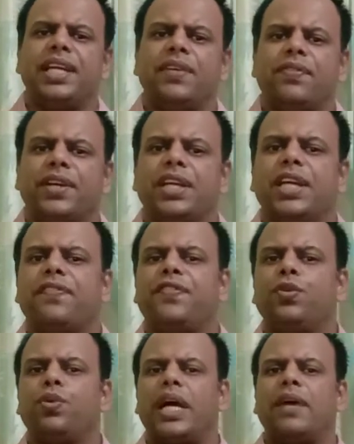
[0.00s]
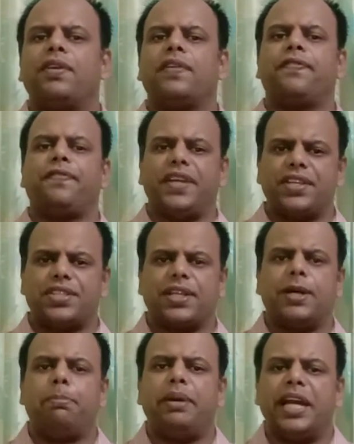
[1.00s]
Even if you ever faced
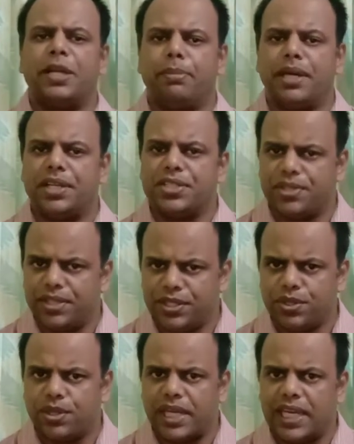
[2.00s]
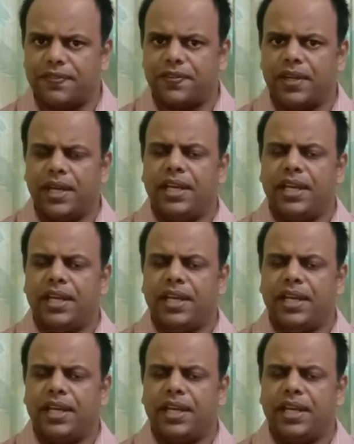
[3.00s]
a bad manager in your life,